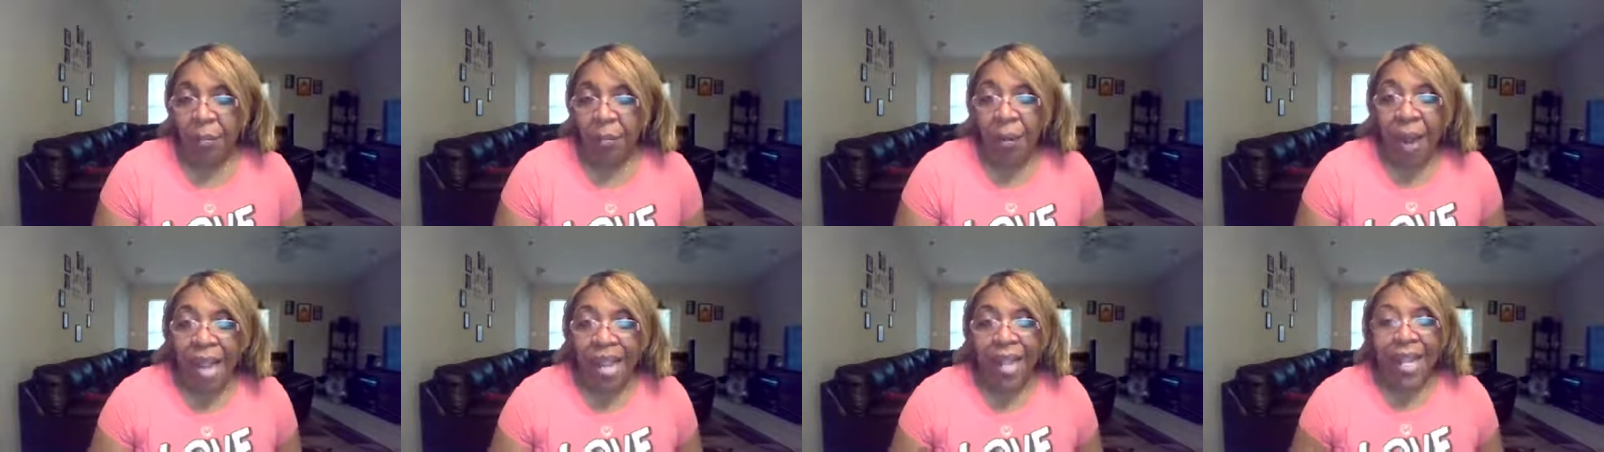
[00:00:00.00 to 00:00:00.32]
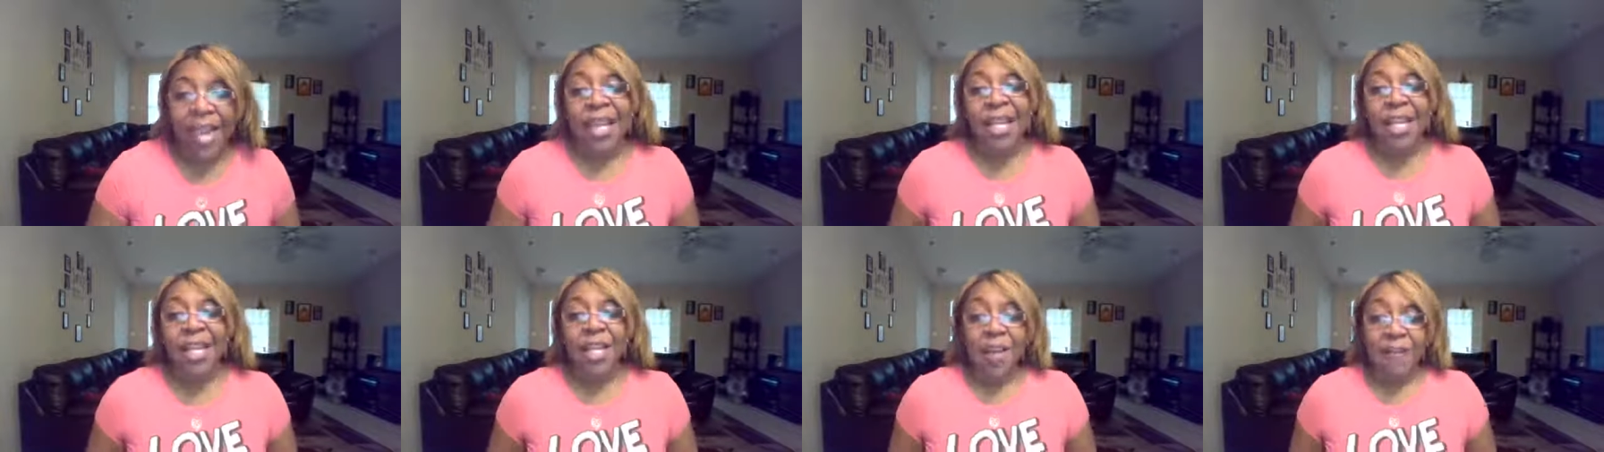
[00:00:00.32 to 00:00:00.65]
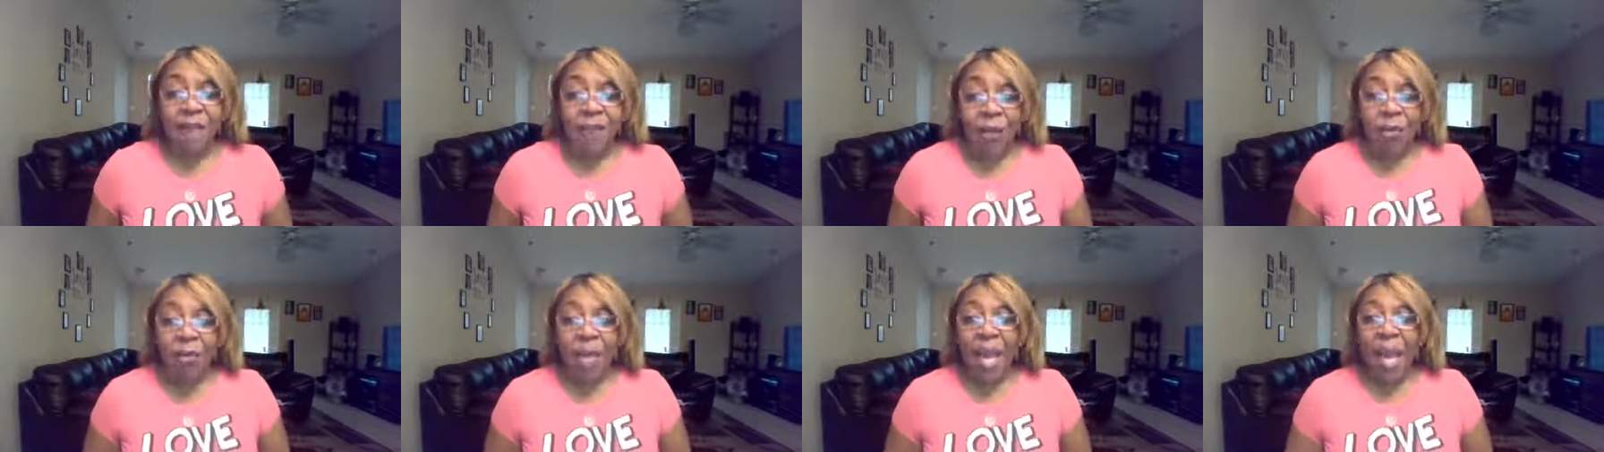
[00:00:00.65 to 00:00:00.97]
Right?
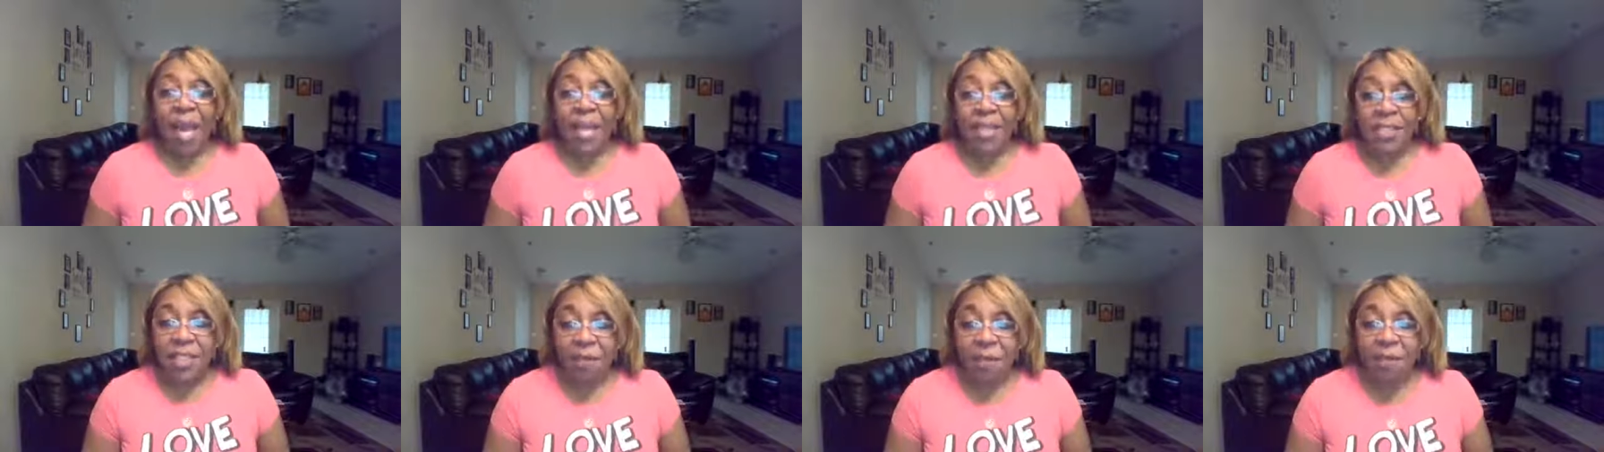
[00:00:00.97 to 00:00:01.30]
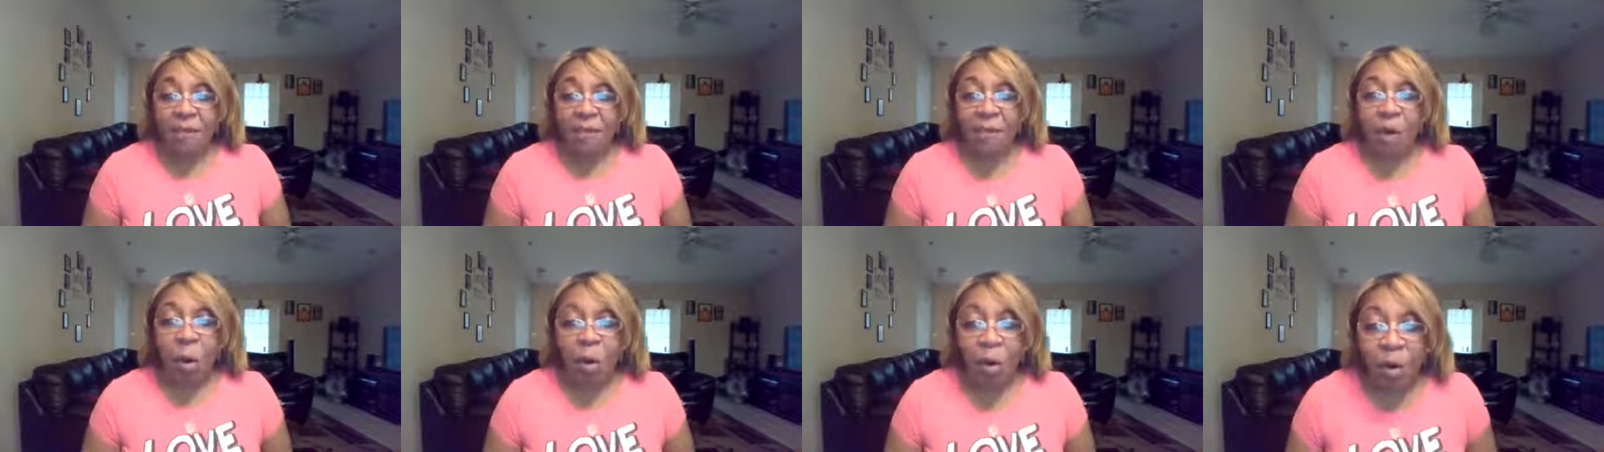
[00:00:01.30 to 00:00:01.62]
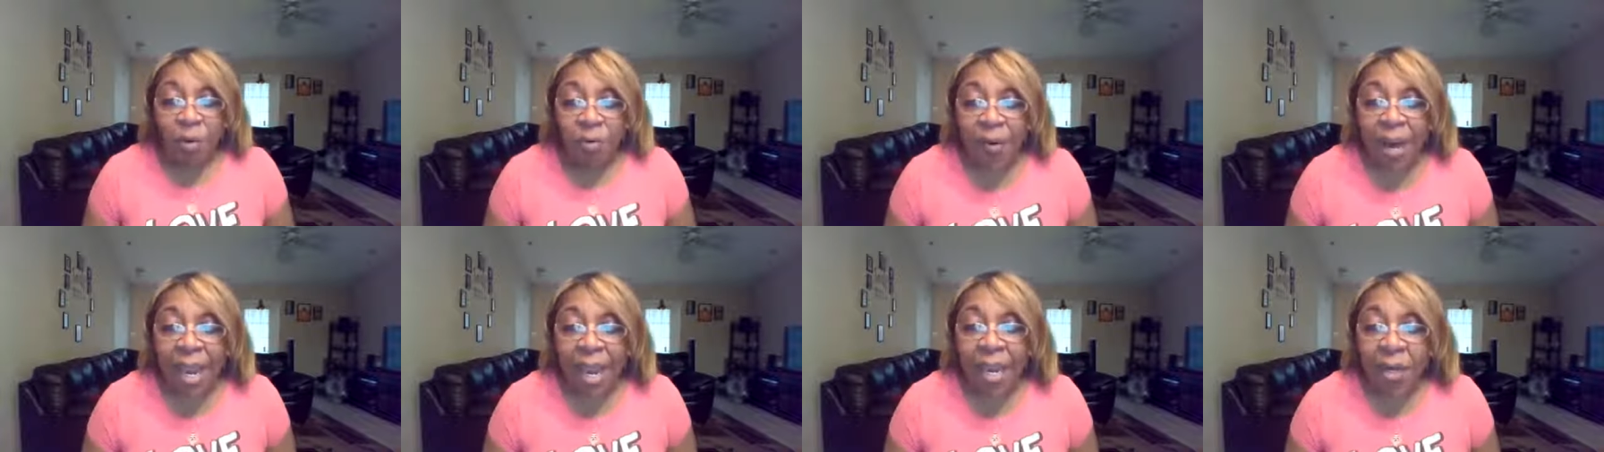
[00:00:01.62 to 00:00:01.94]
Any of you got some
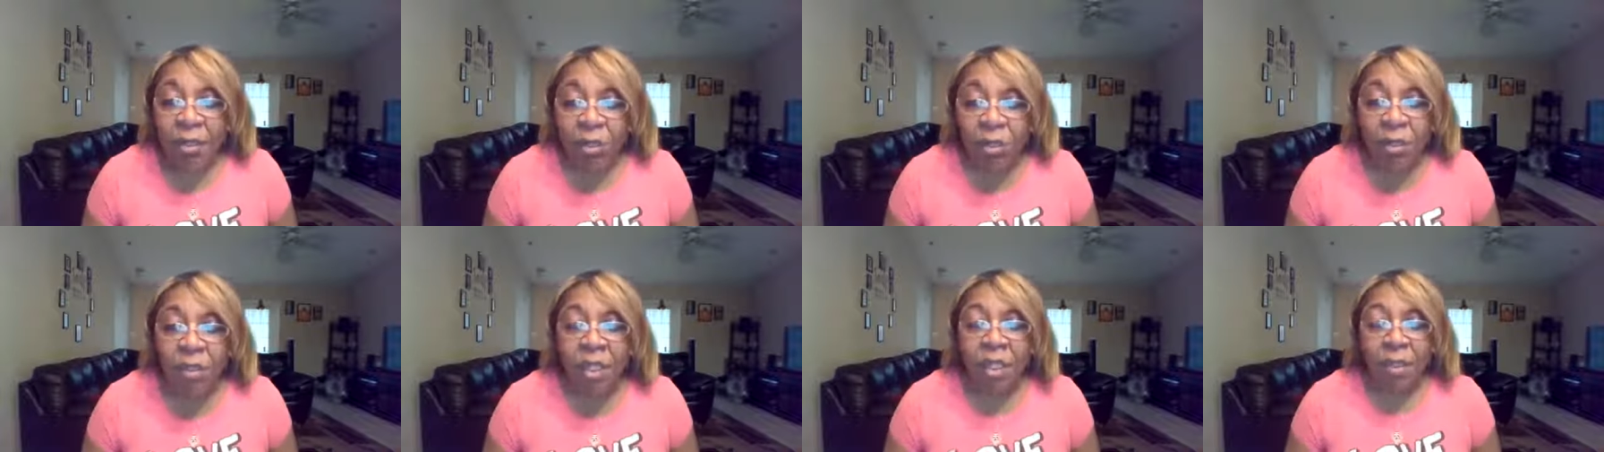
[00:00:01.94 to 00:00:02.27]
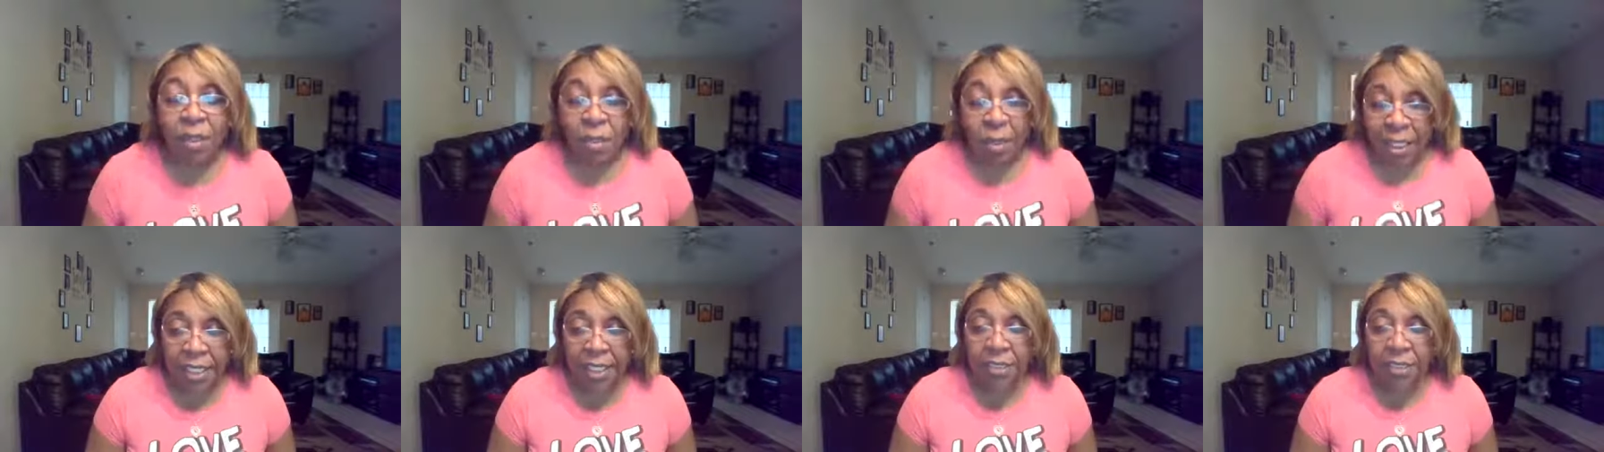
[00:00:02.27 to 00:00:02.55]
folk around you can,